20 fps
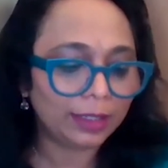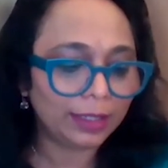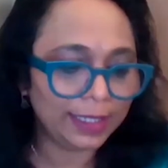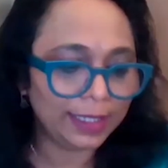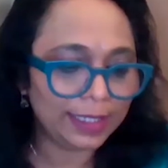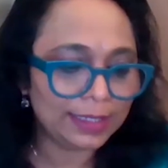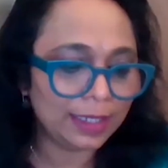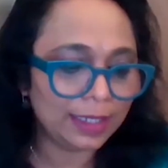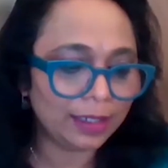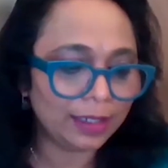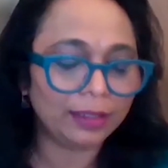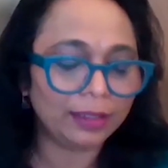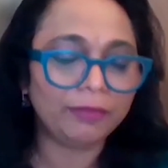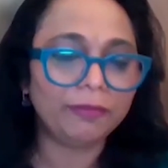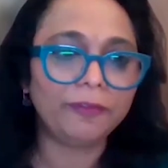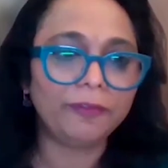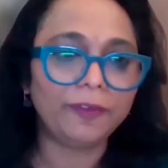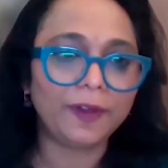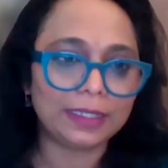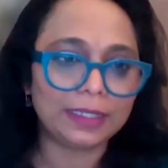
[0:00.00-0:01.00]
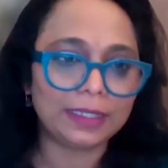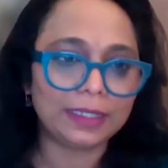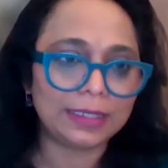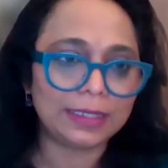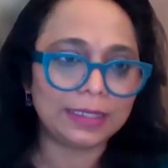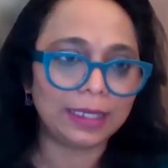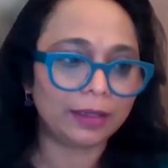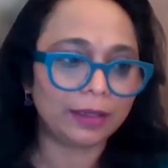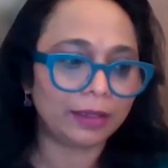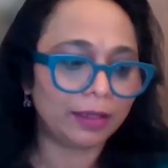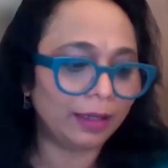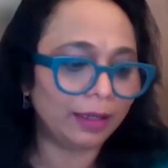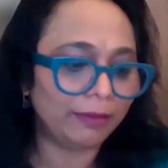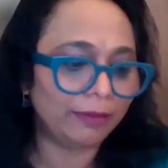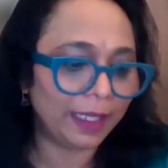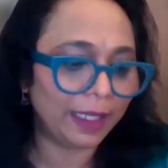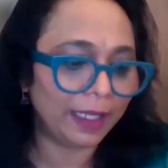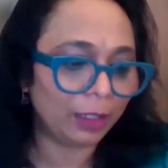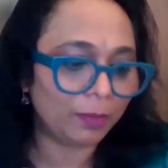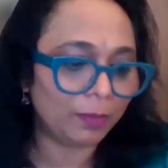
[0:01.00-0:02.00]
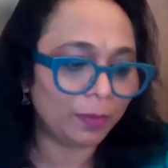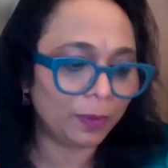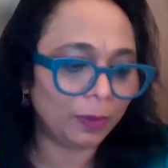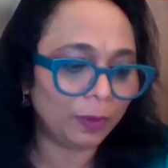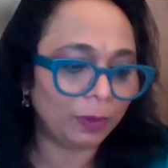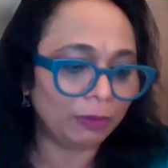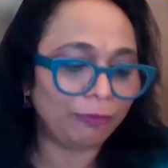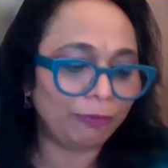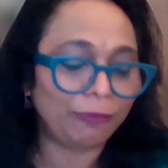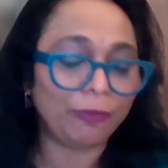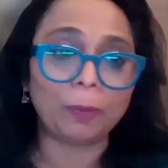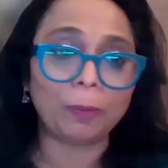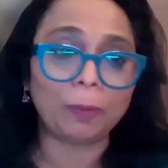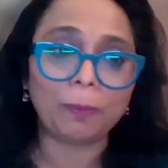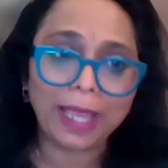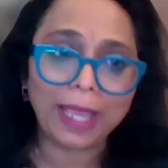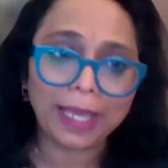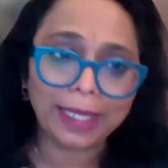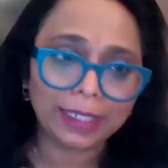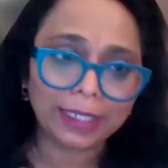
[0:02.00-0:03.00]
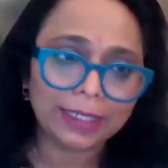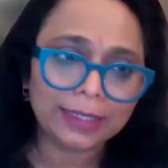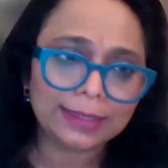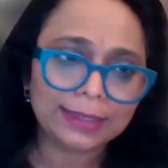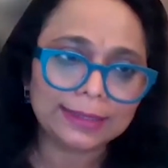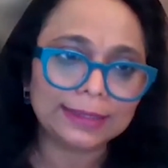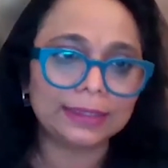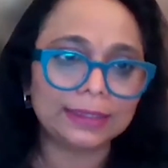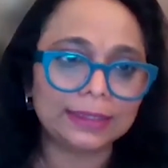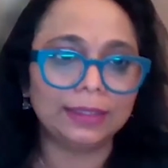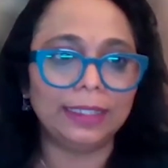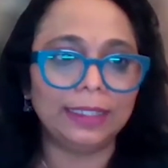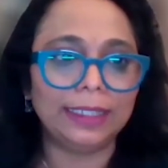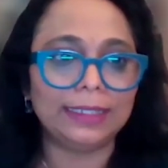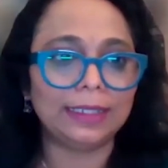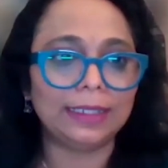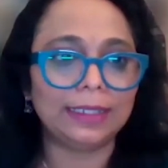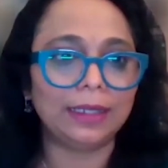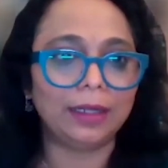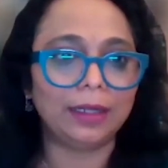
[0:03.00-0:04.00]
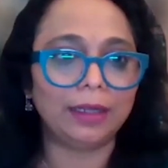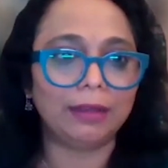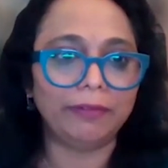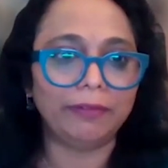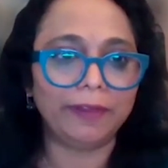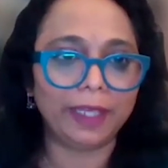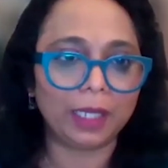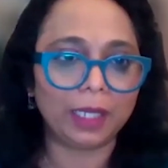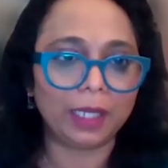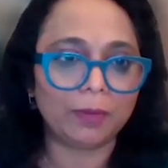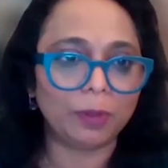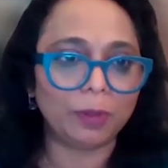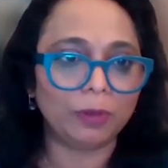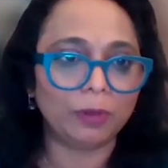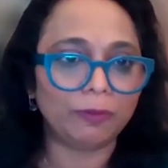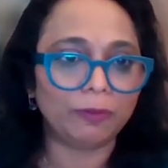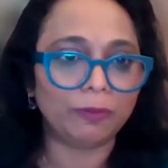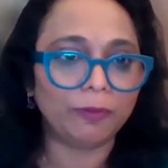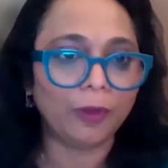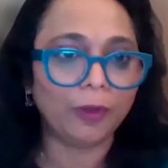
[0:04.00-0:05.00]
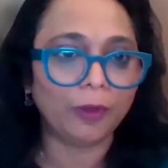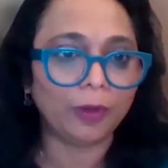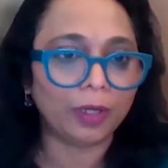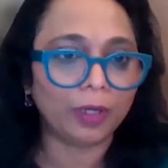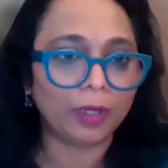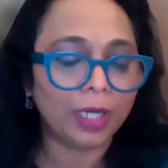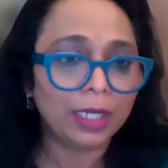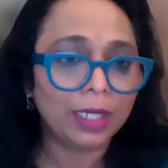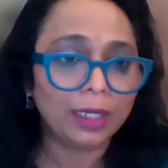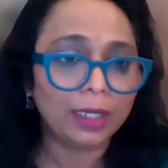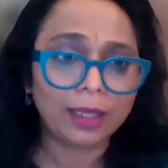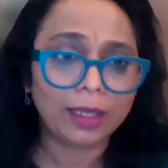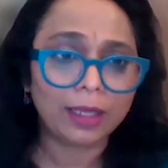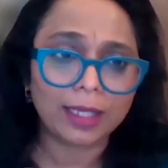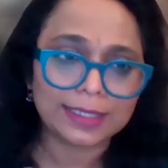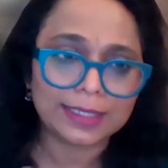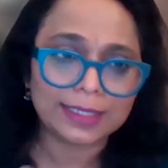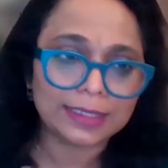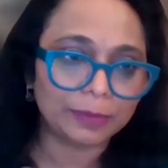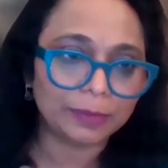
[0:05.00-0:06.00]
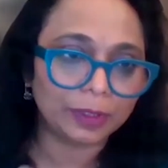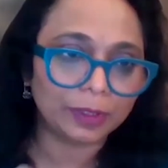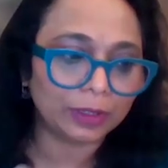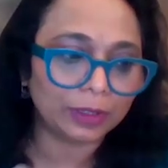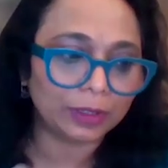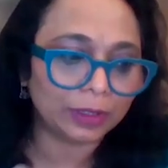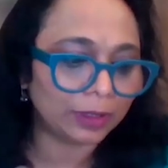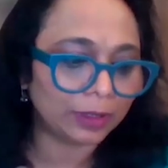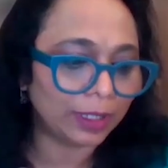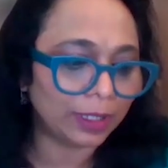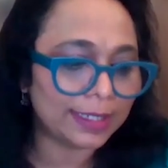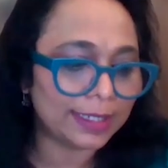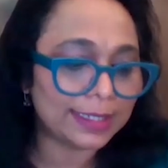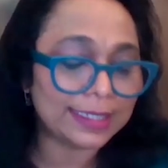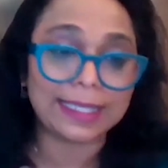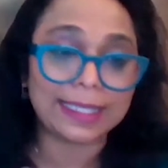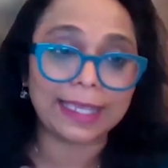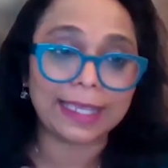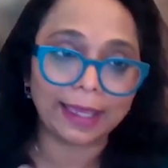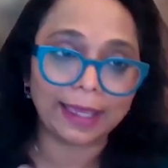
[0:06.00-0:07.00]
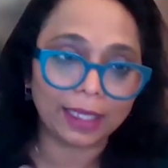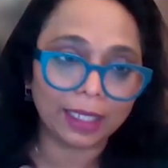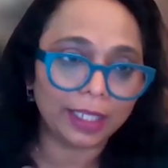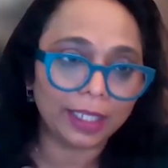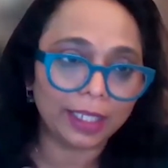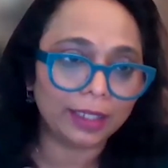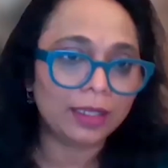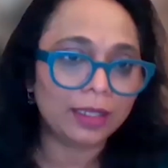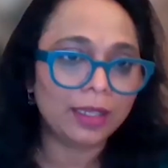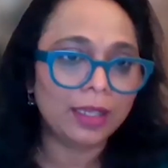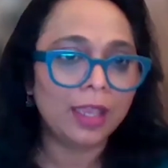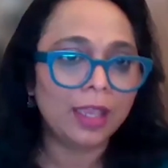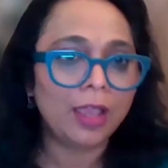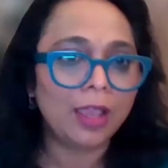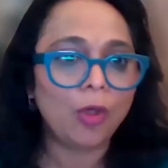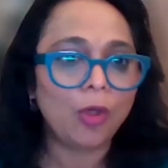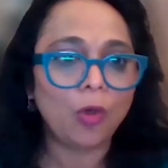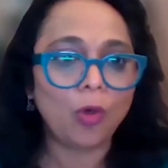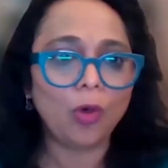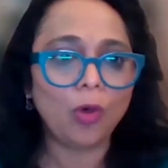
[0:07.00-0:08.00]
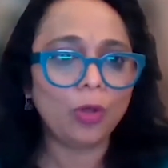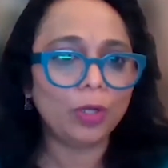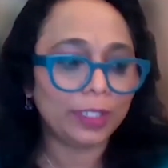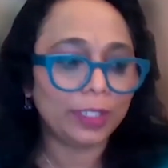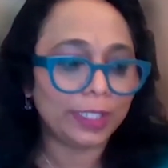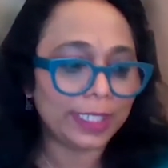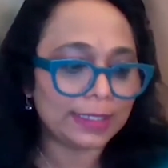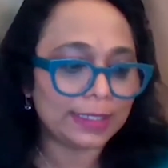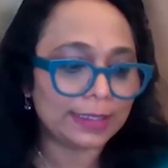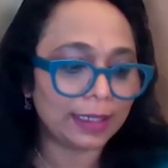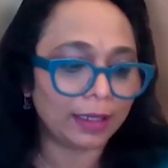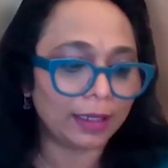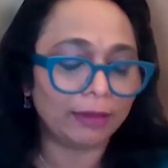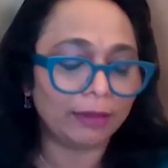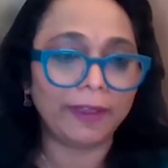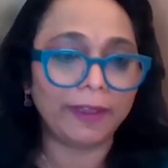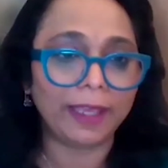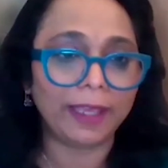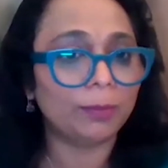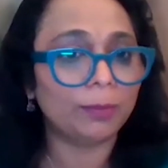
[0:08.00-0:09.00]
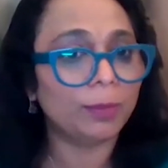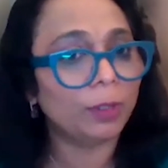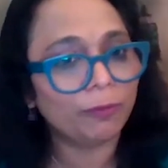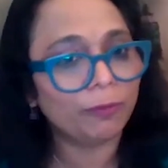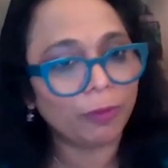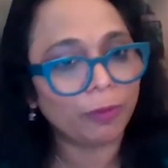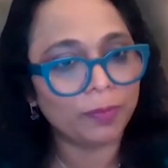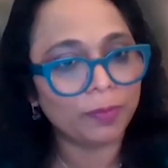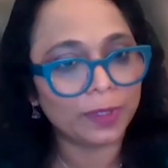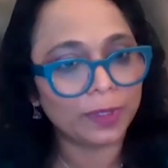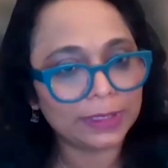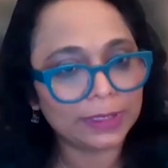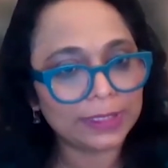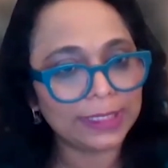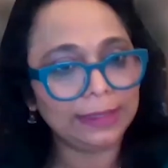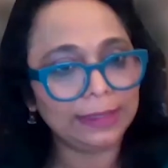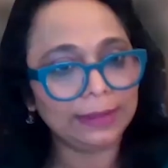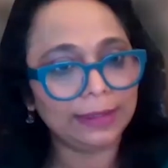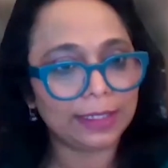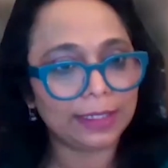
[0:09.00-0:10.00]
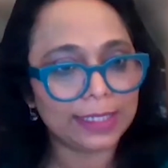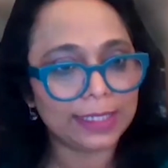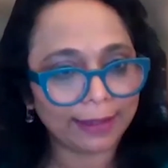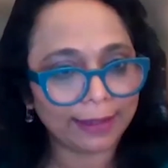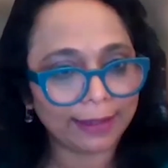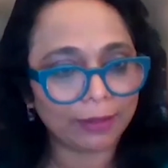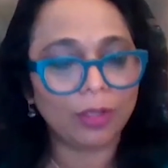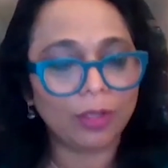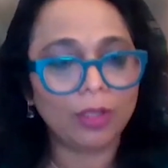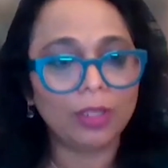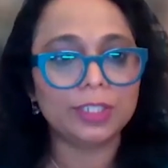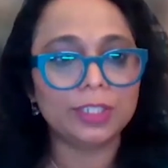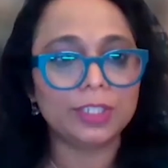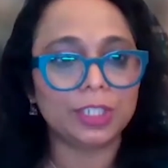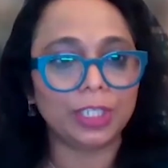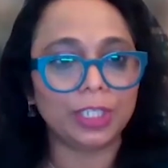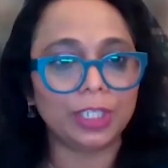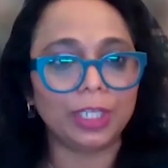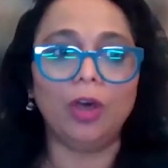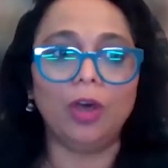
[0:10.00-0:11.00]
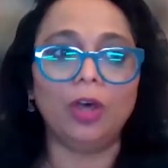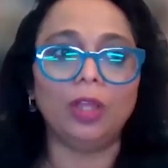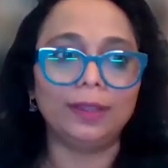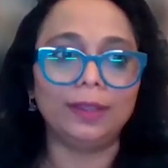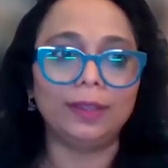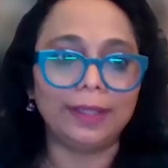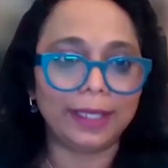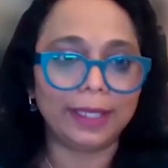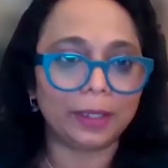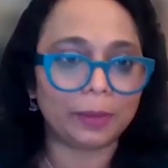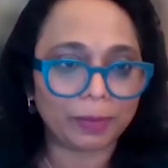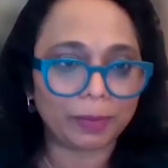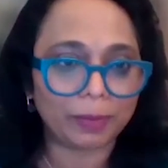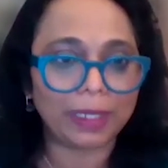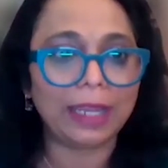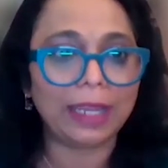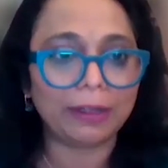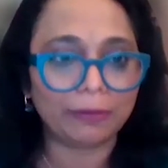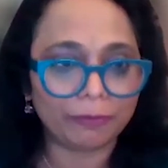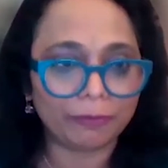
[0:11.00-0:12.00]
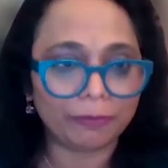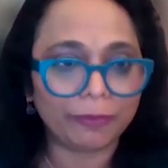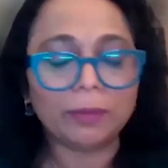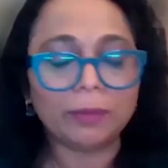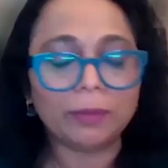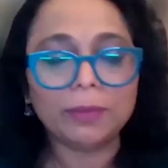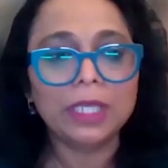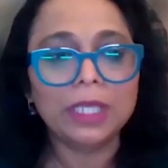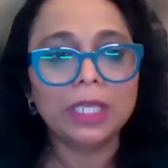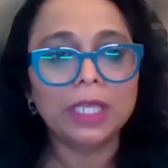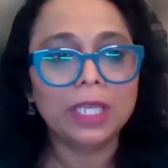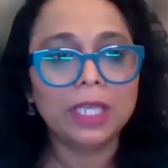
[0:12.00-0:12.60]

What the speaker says: These are the funds that are available for pilots. These are available for customer scaling, or these are available for building the technology on their platform.